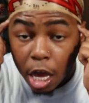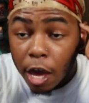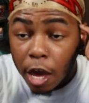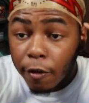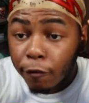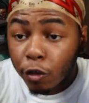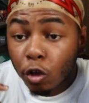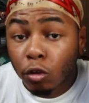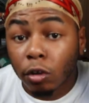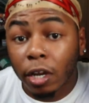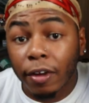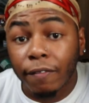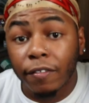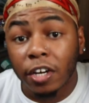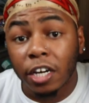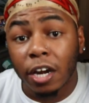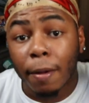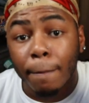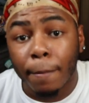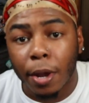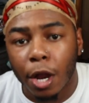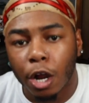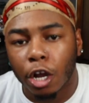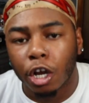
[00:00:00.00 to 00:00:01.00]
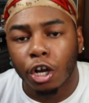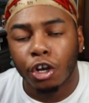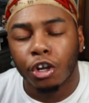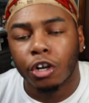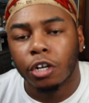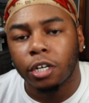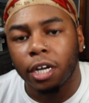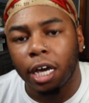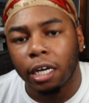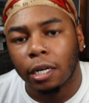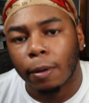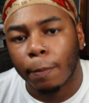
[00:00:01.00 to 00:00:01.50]
If you living in America,
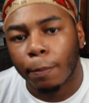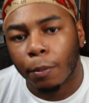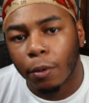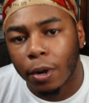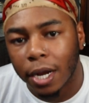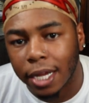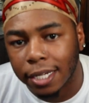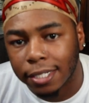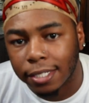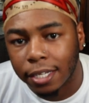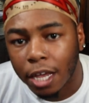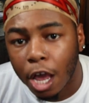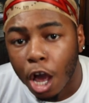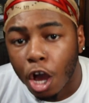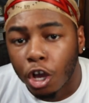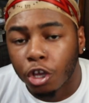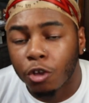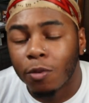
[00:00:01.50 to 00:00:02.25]
you're not oppressed.